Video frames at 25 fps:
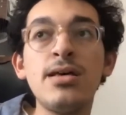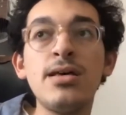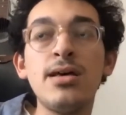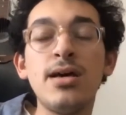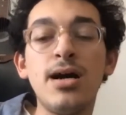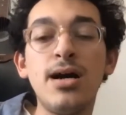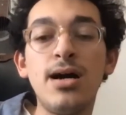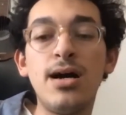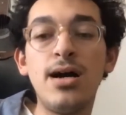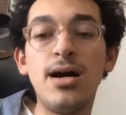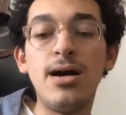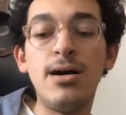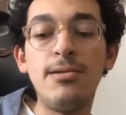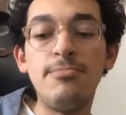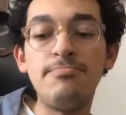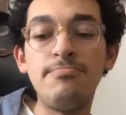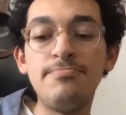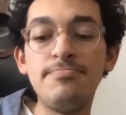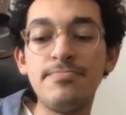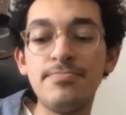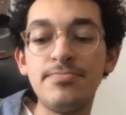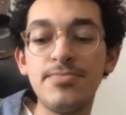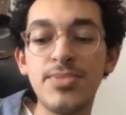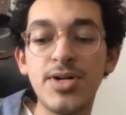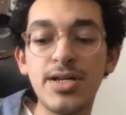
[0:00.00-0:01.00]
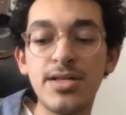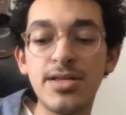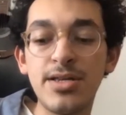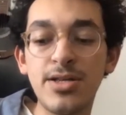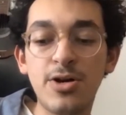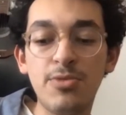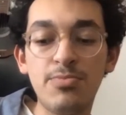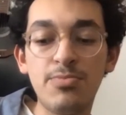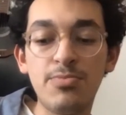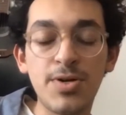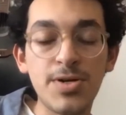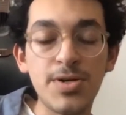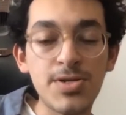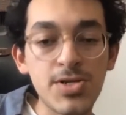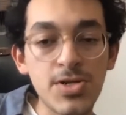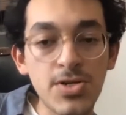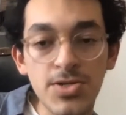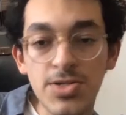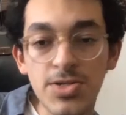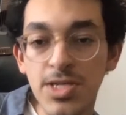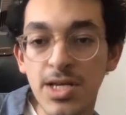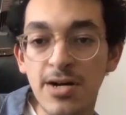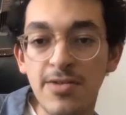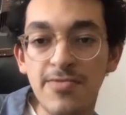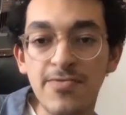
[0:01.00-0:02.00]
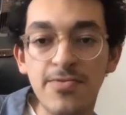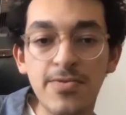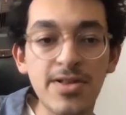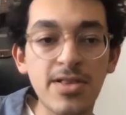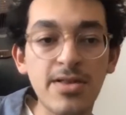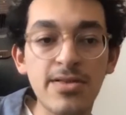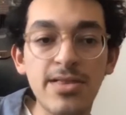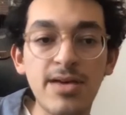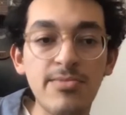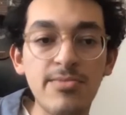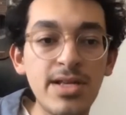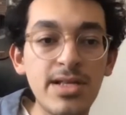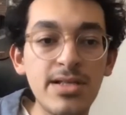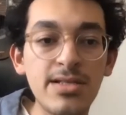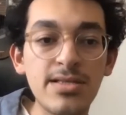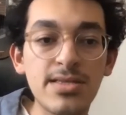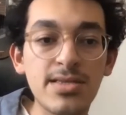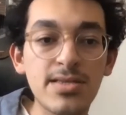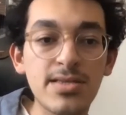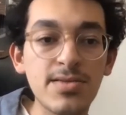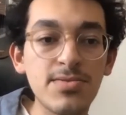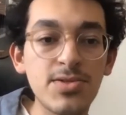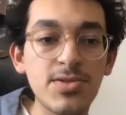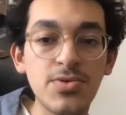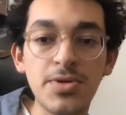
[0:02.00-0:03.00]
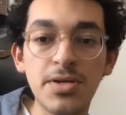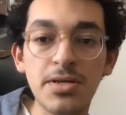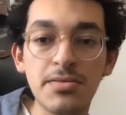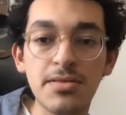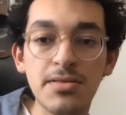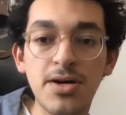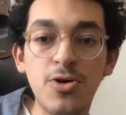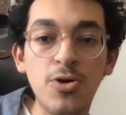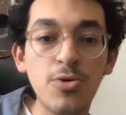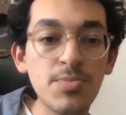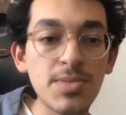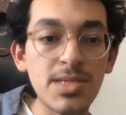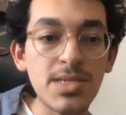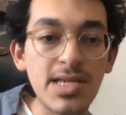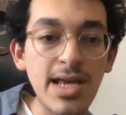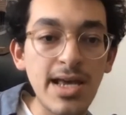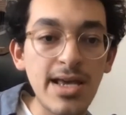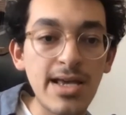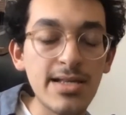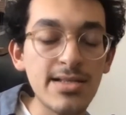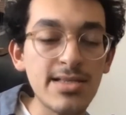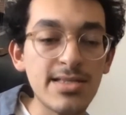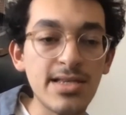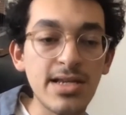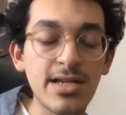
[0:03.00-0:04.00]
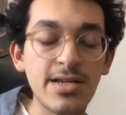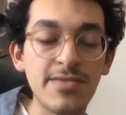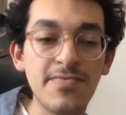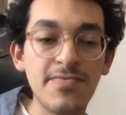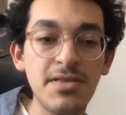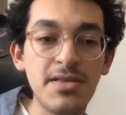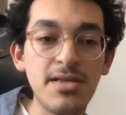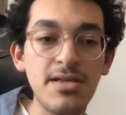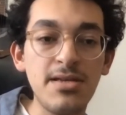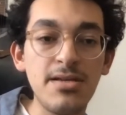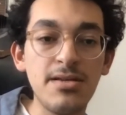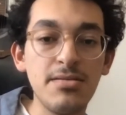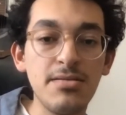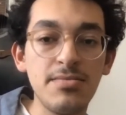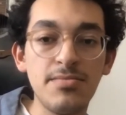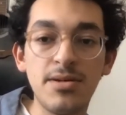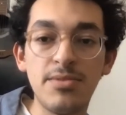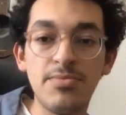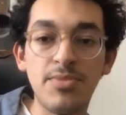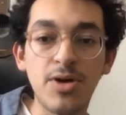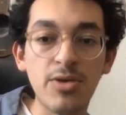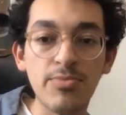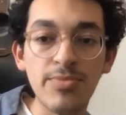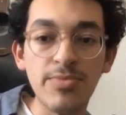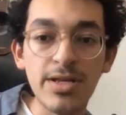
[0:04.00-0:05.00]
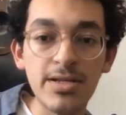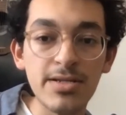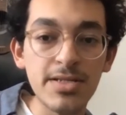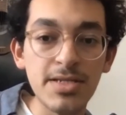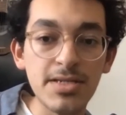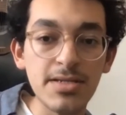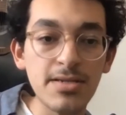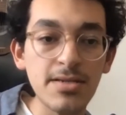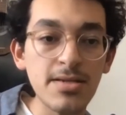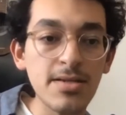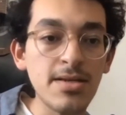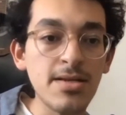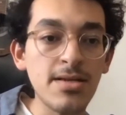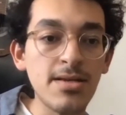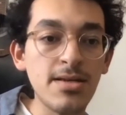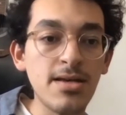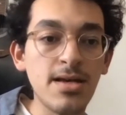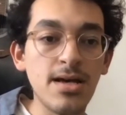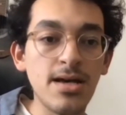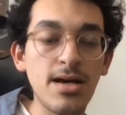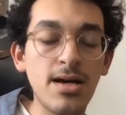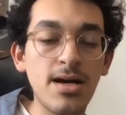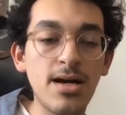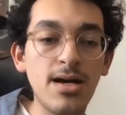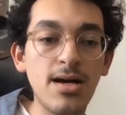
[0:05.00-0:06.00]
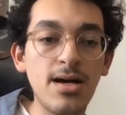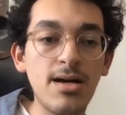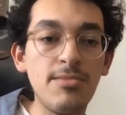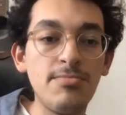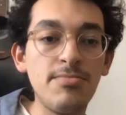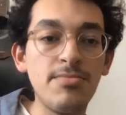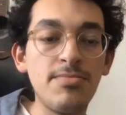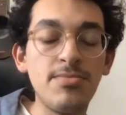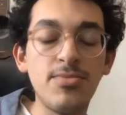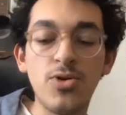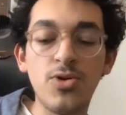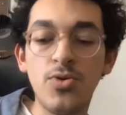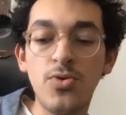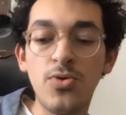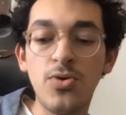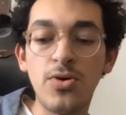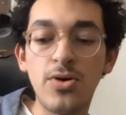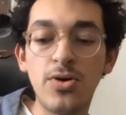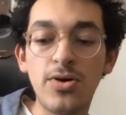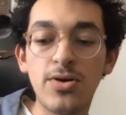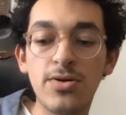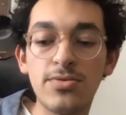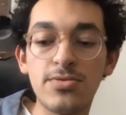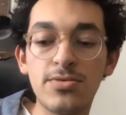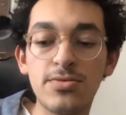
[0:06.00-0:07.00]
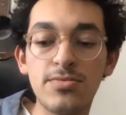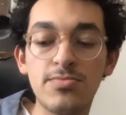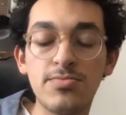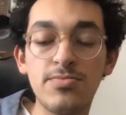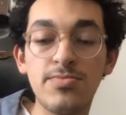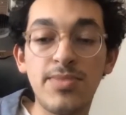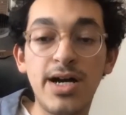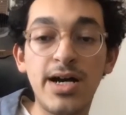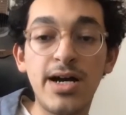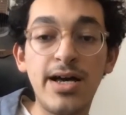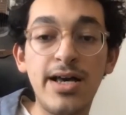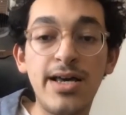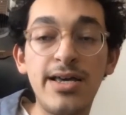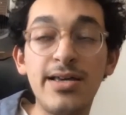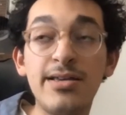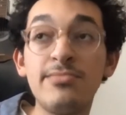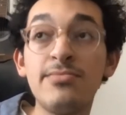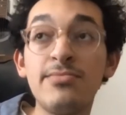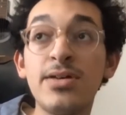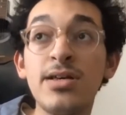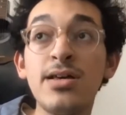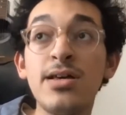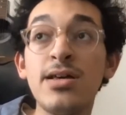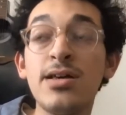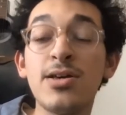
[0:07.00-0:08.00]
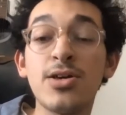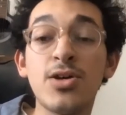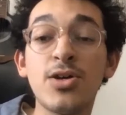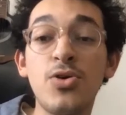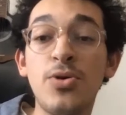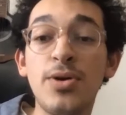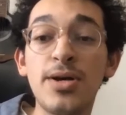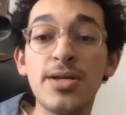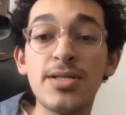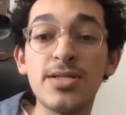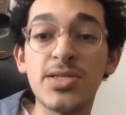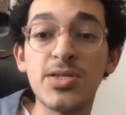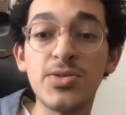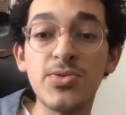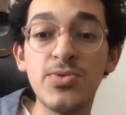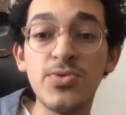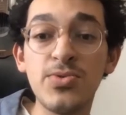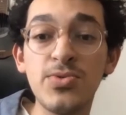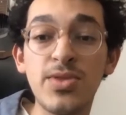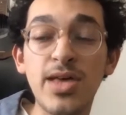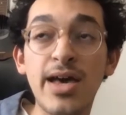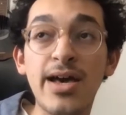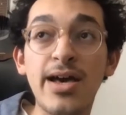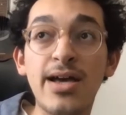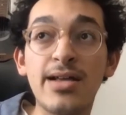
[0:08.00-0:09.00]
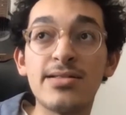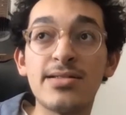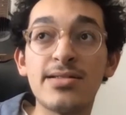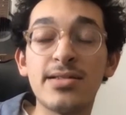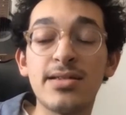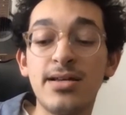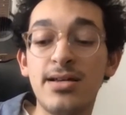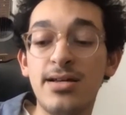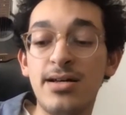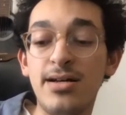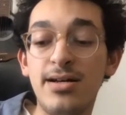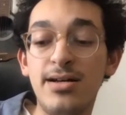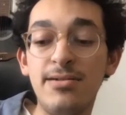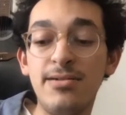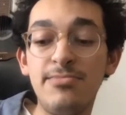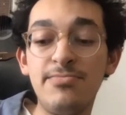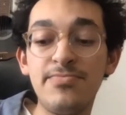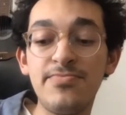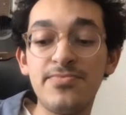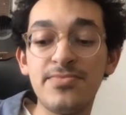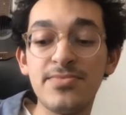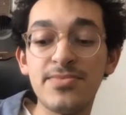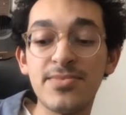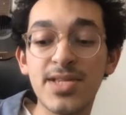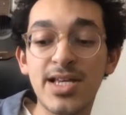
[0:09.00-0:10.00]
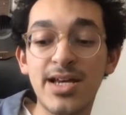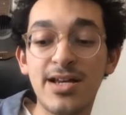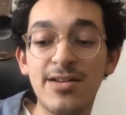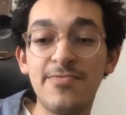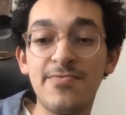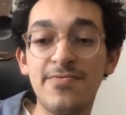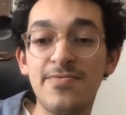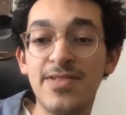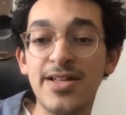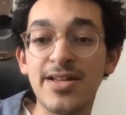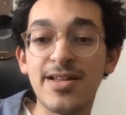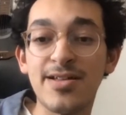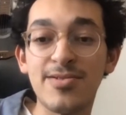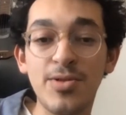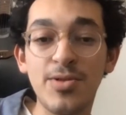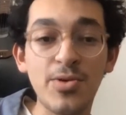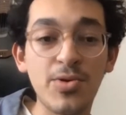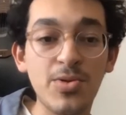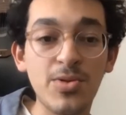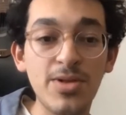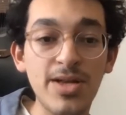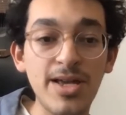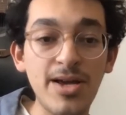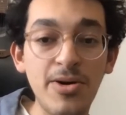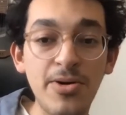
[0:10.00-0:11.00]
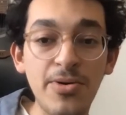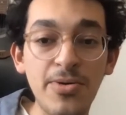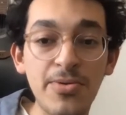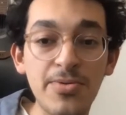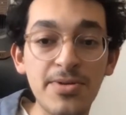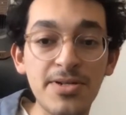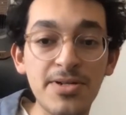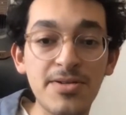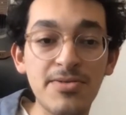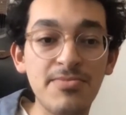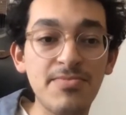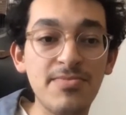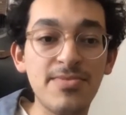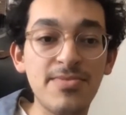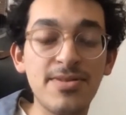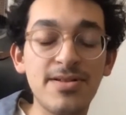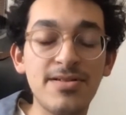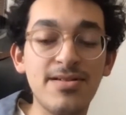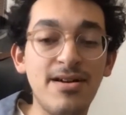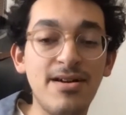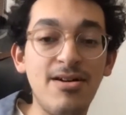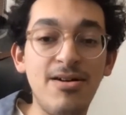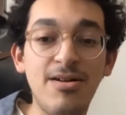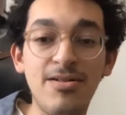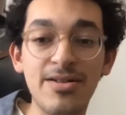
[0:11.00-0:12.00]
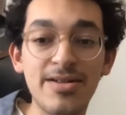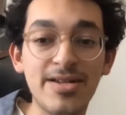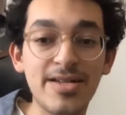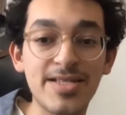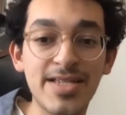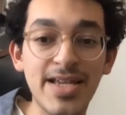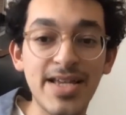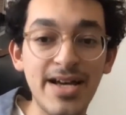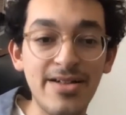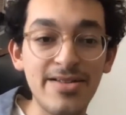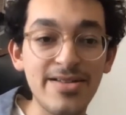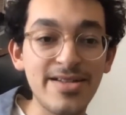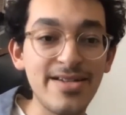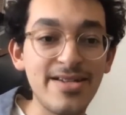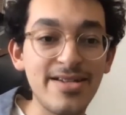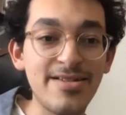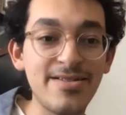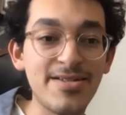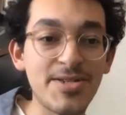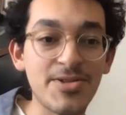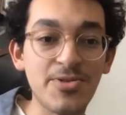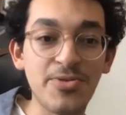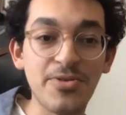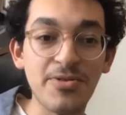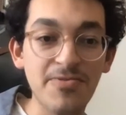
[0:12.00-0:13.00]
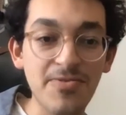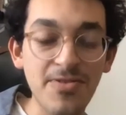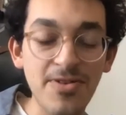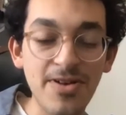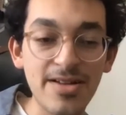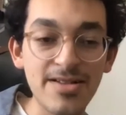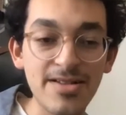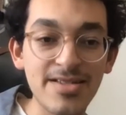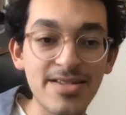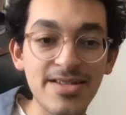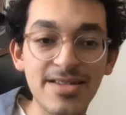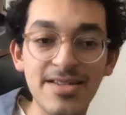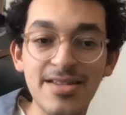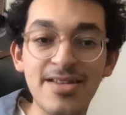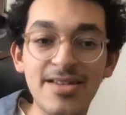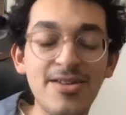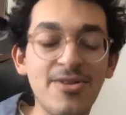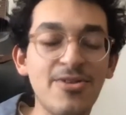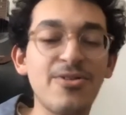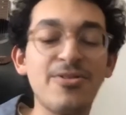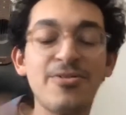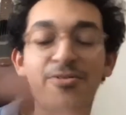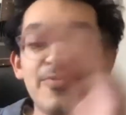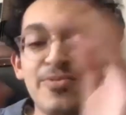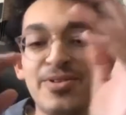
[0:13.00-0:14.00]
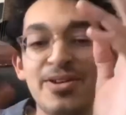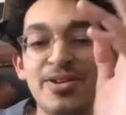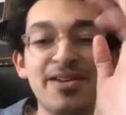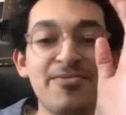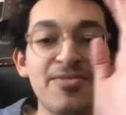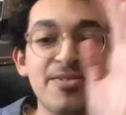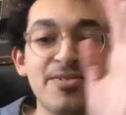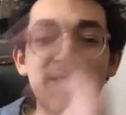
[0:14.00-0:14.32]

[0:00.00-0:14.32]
Um, but you know, push yourself, whether that means doing the homestay instead of the apartment, um, or by going to that um, kind of like locally owned, all in Italian storefront or whatever